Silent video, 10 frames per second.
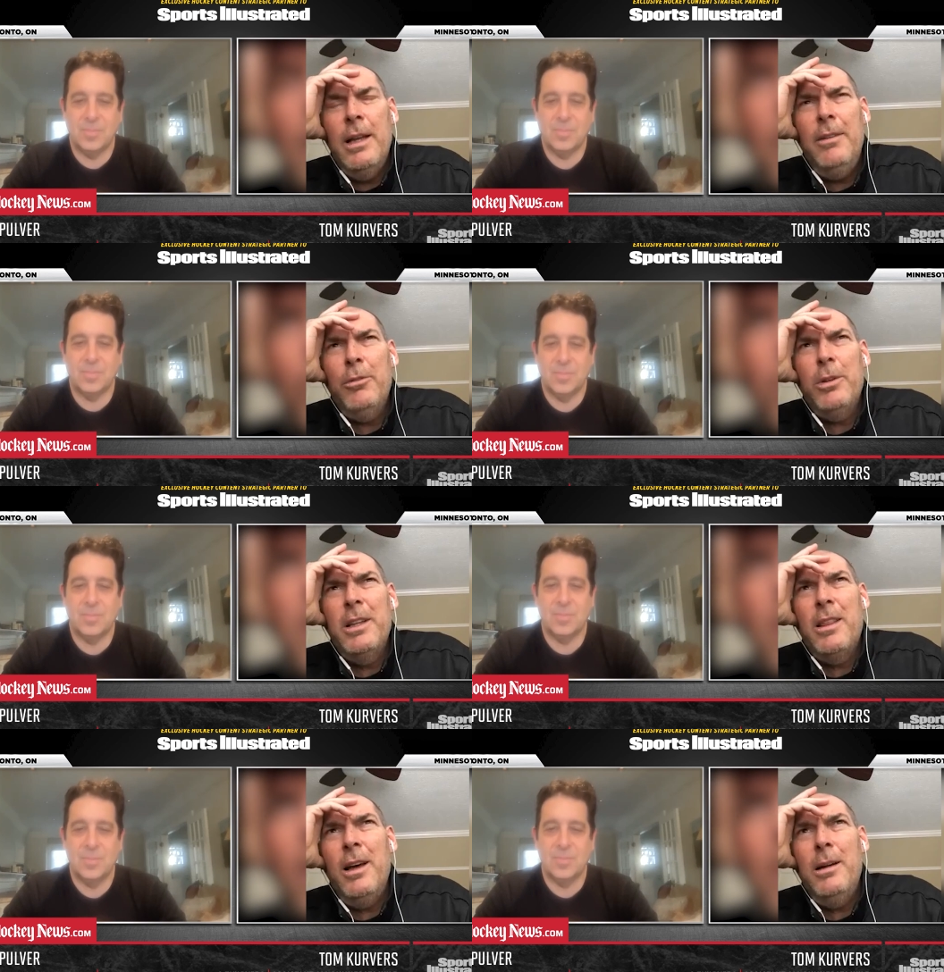Speaker 1: I never
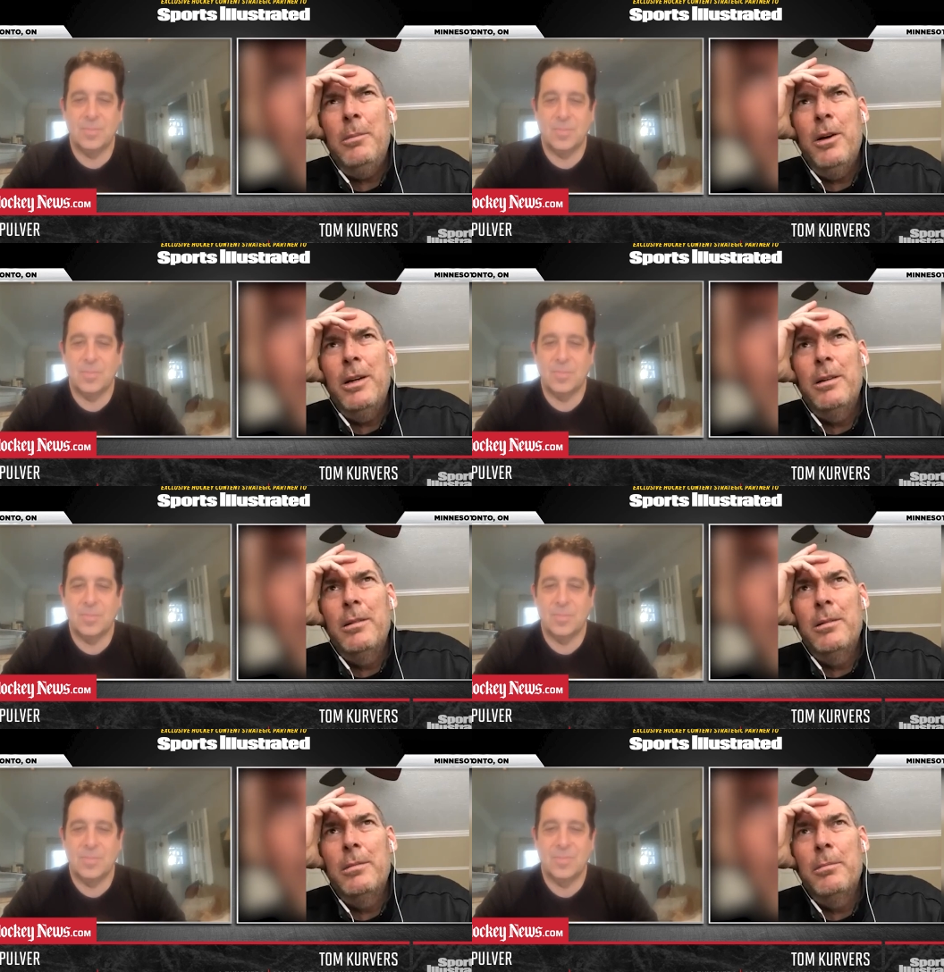really thought about it,
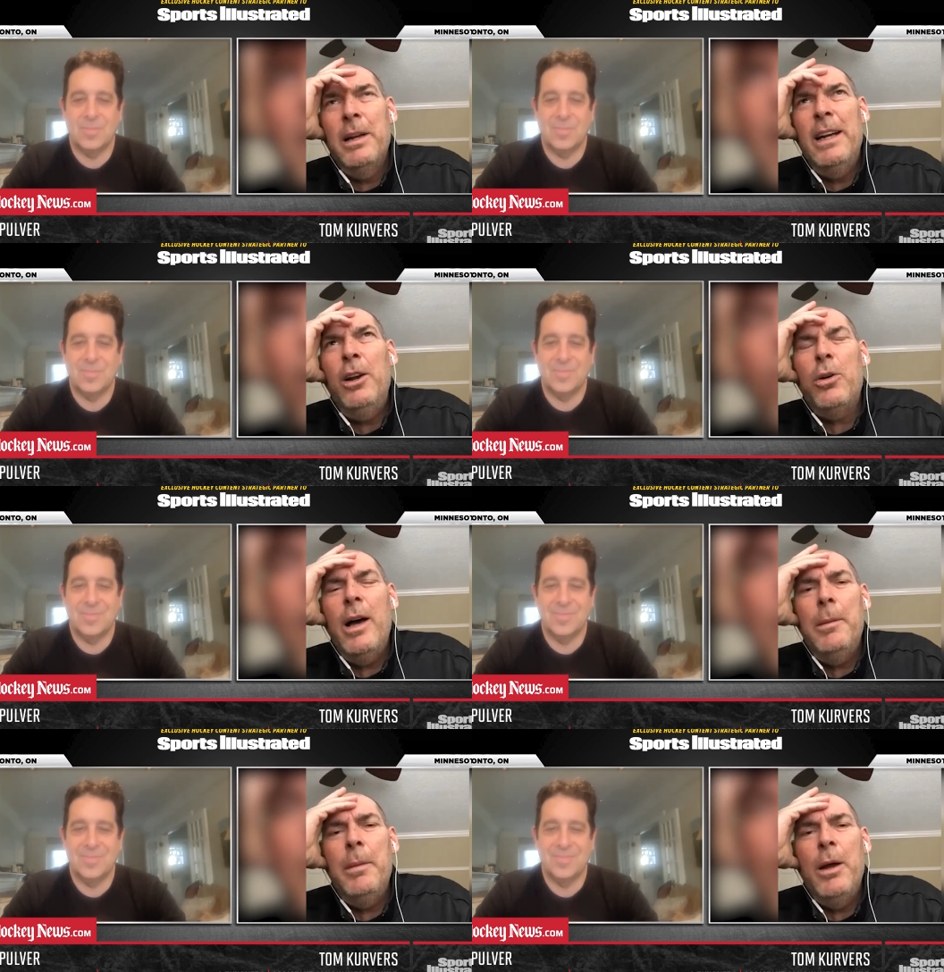but I don't
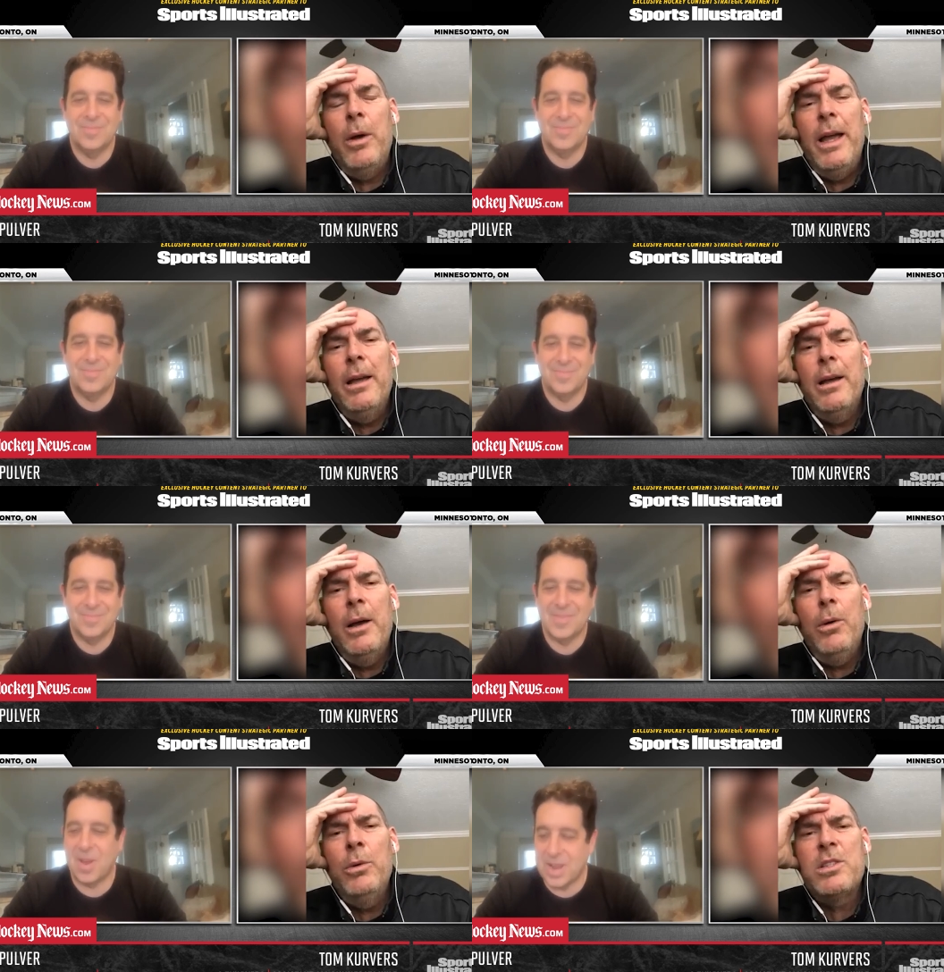go out of my way.
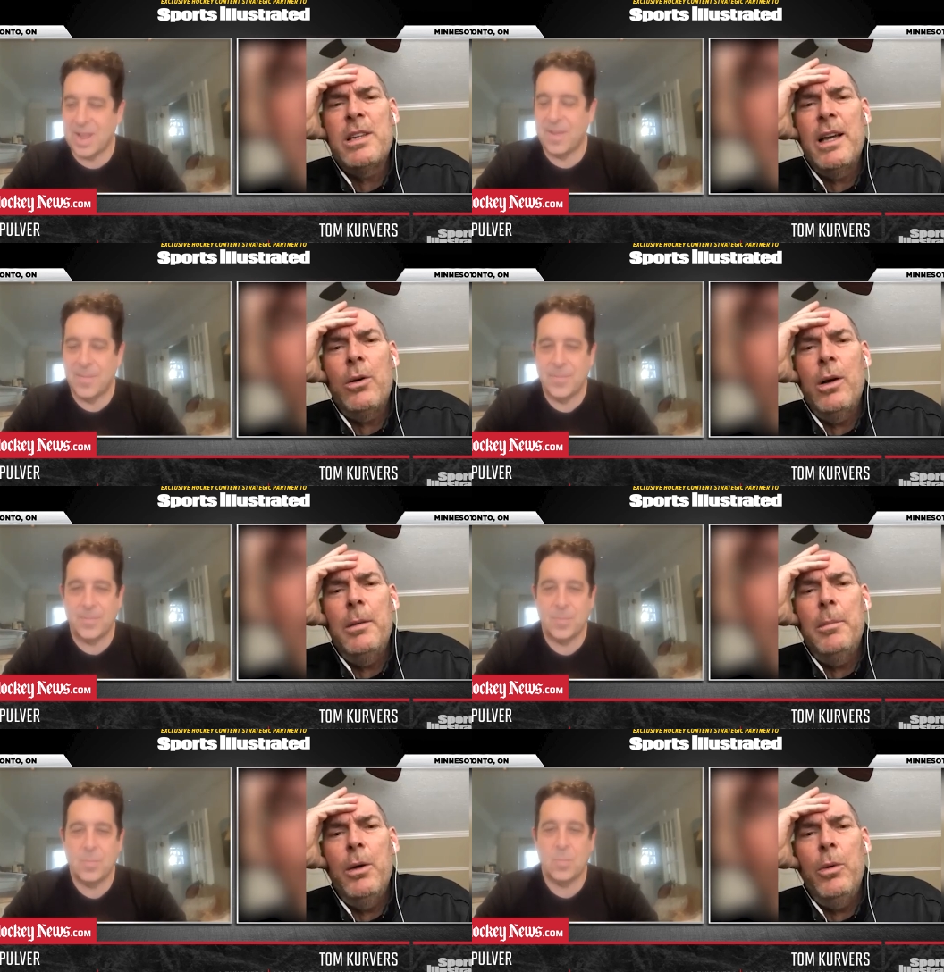I, okay. I wouldn't say I go
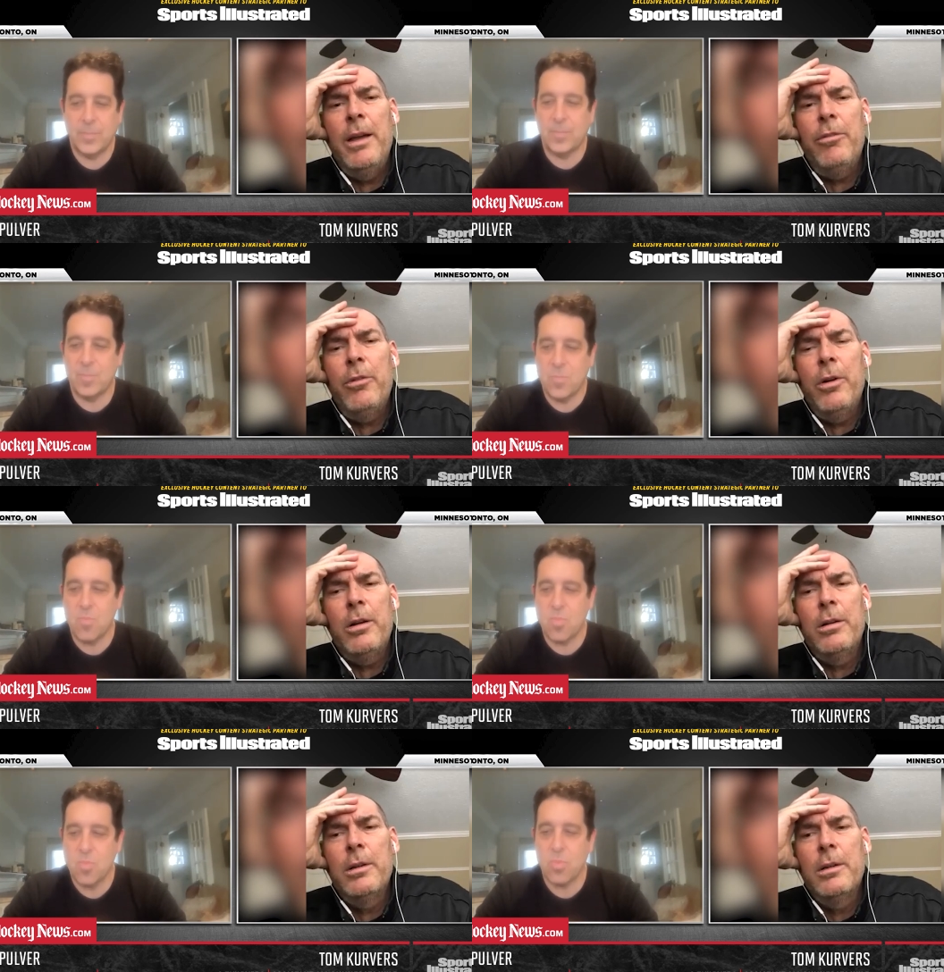out of my way
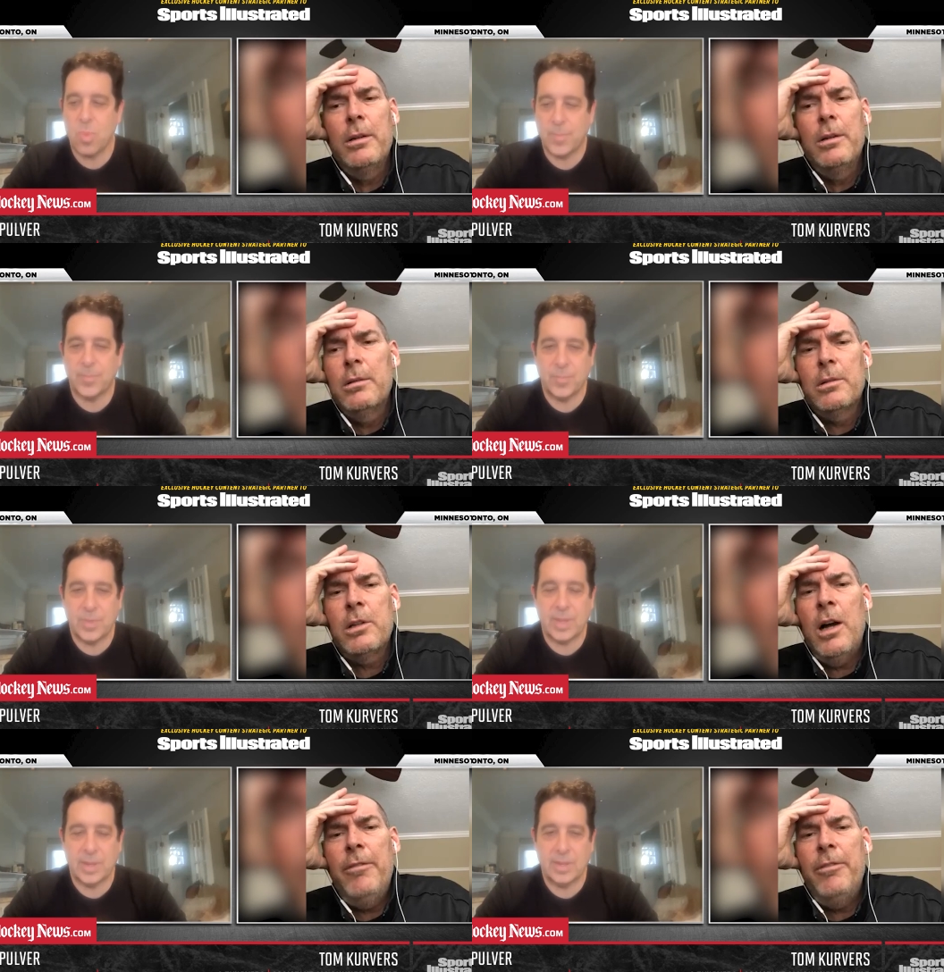for
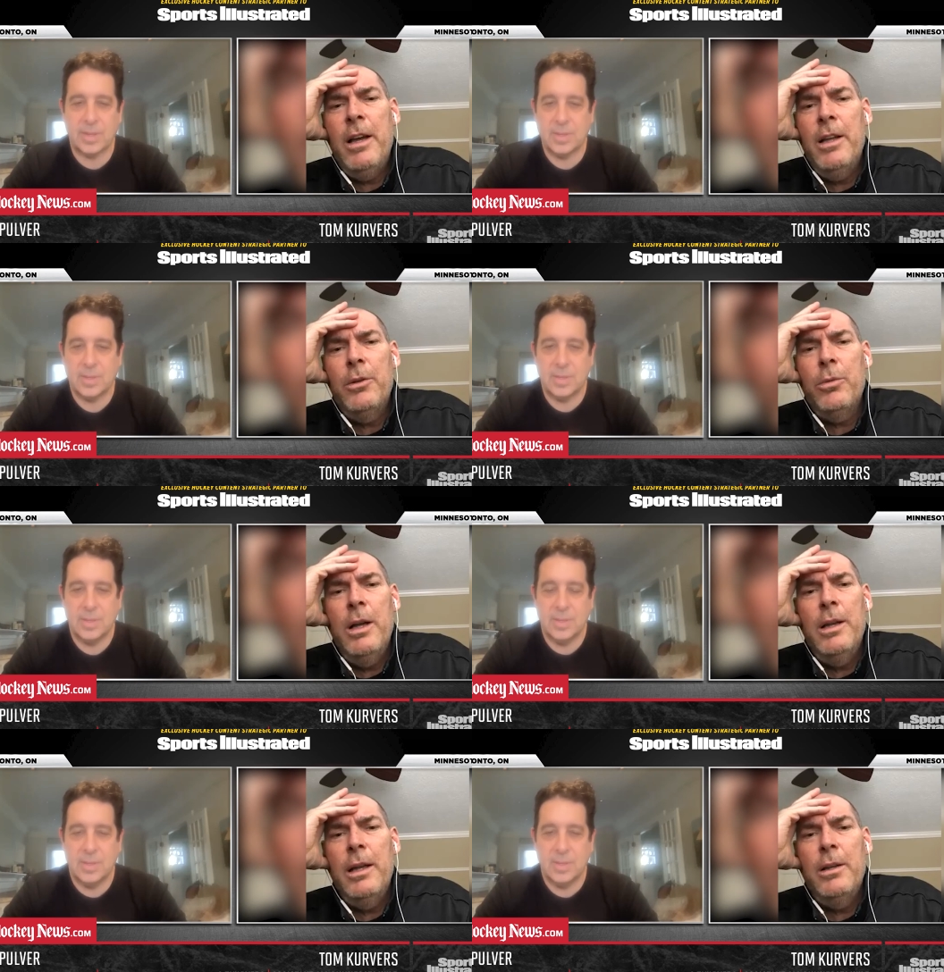coffee on the
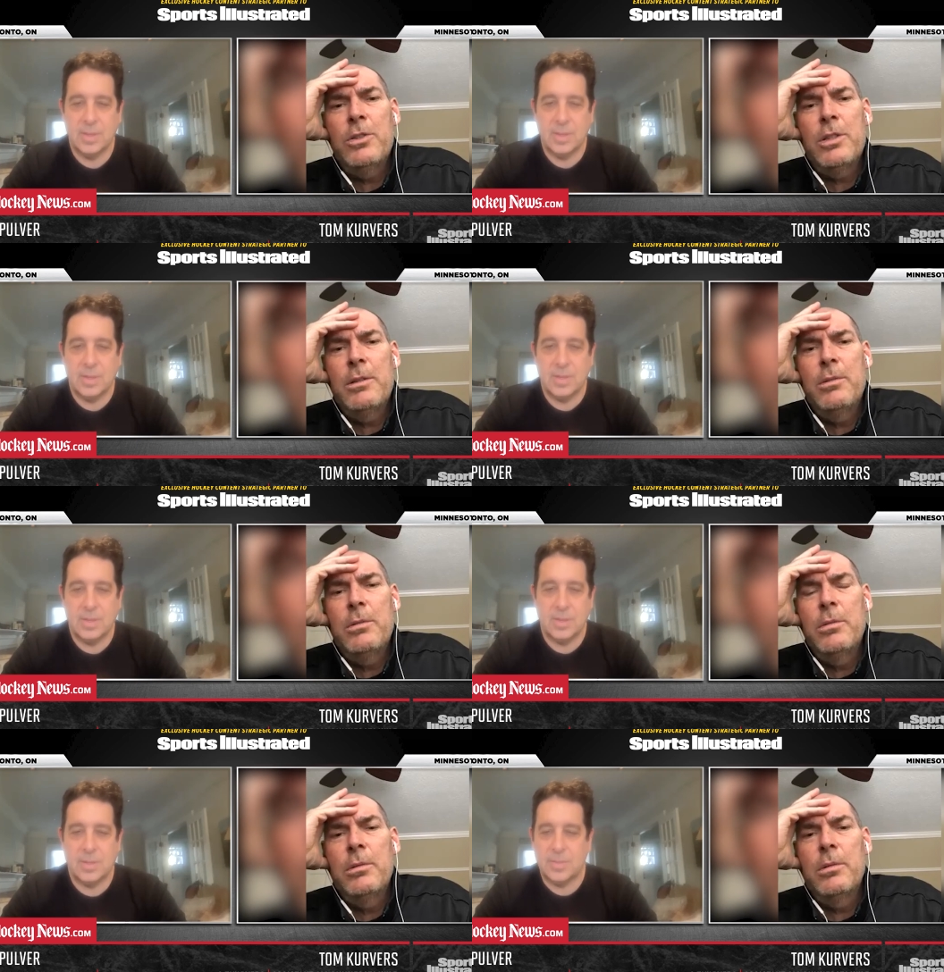run. I usually.
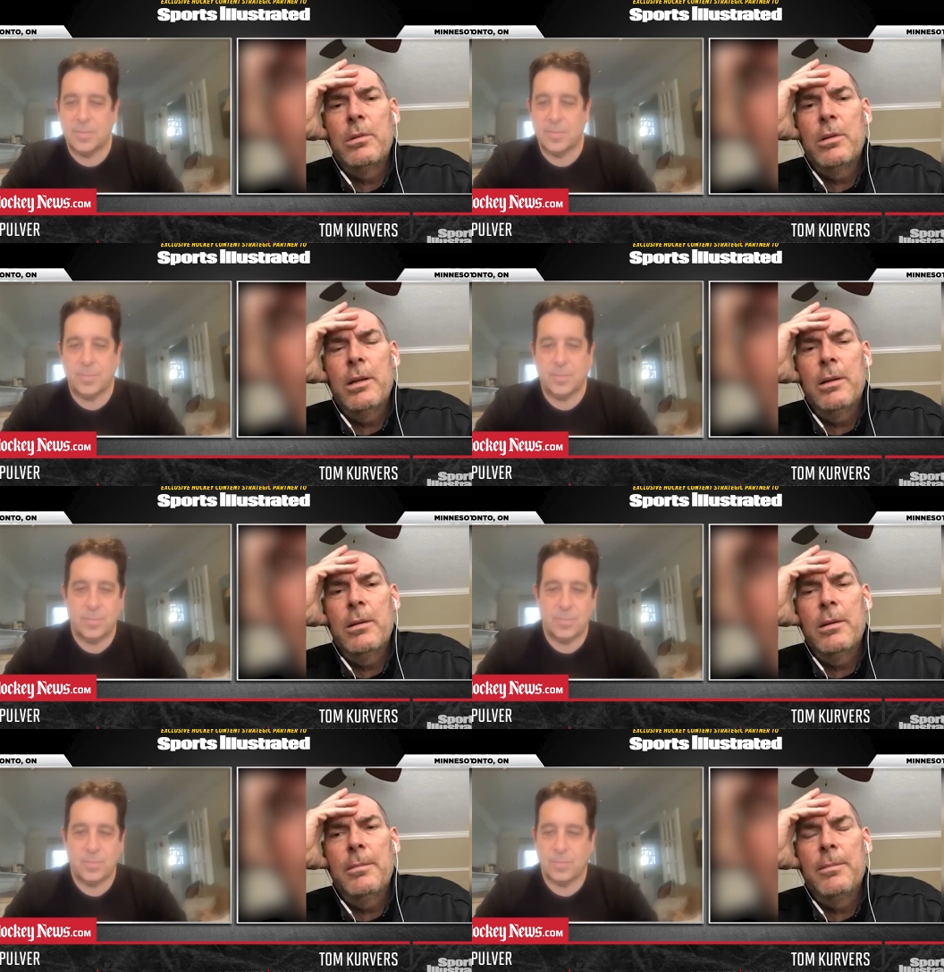
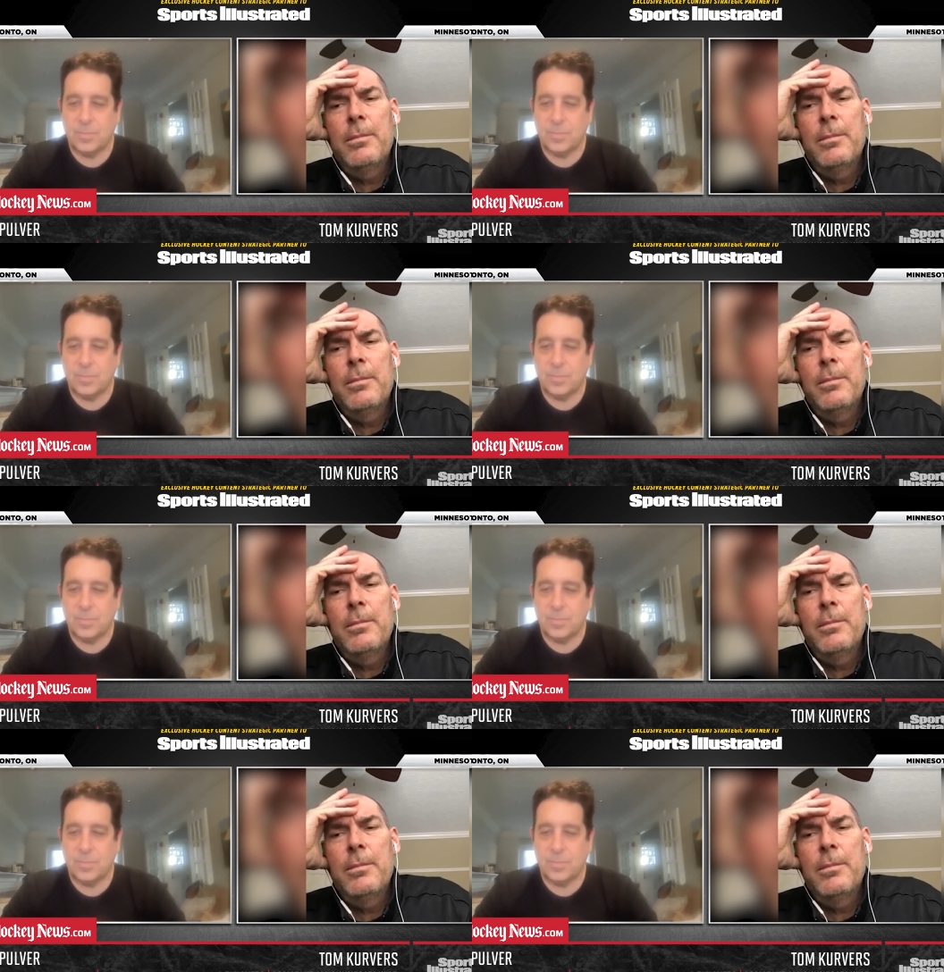Uh,